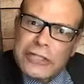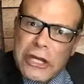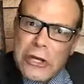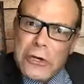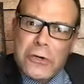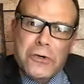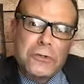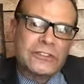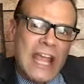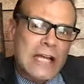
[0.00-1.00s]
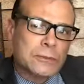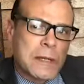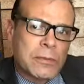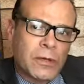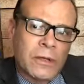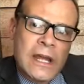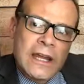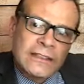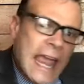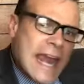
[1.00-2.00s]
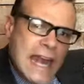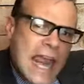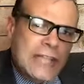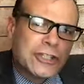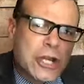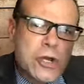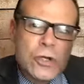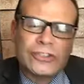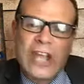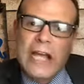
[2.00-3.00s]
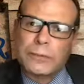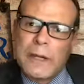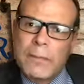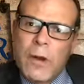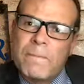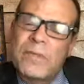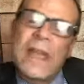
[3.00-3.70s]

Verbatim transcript: you. you, salespeople. They need you, salespeople.